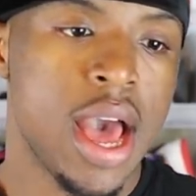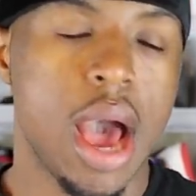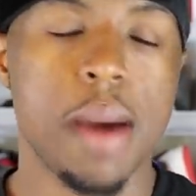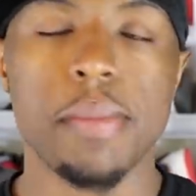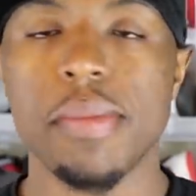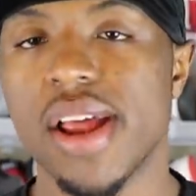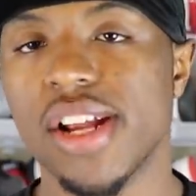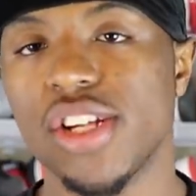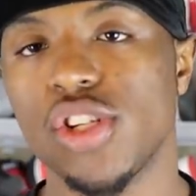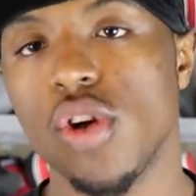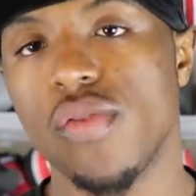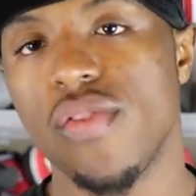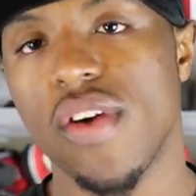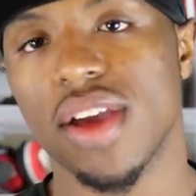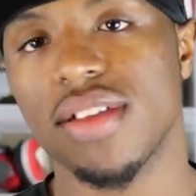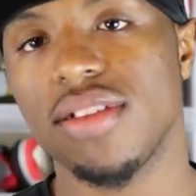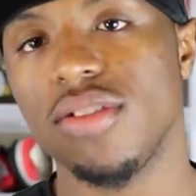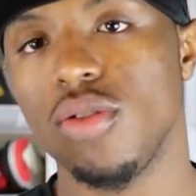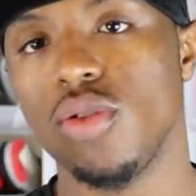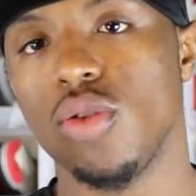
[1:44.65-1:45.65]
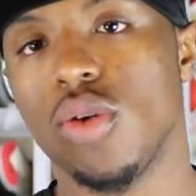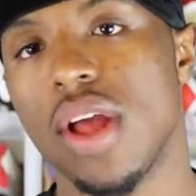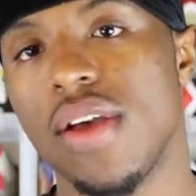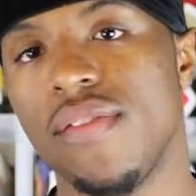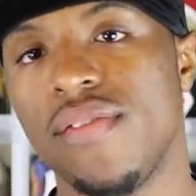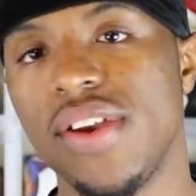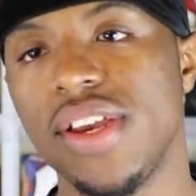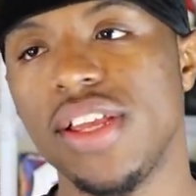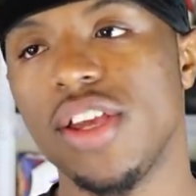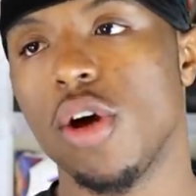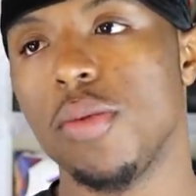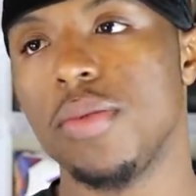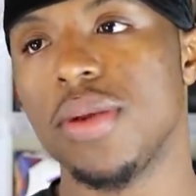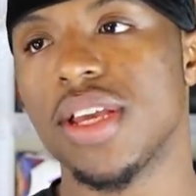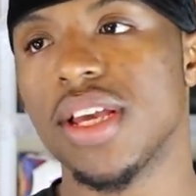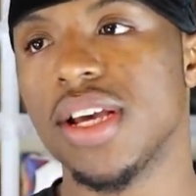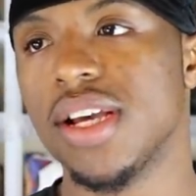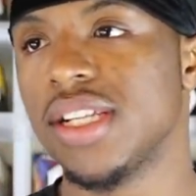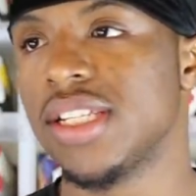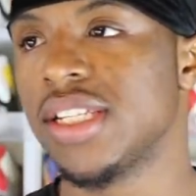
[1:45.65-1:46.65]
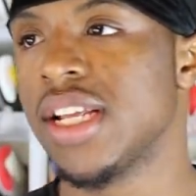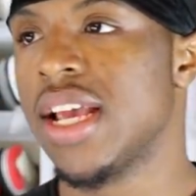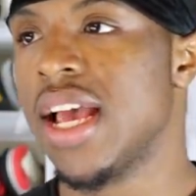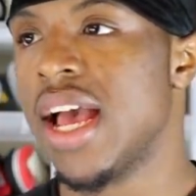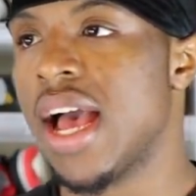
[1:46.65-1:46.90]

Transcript: I'm not sure if I can still do that video because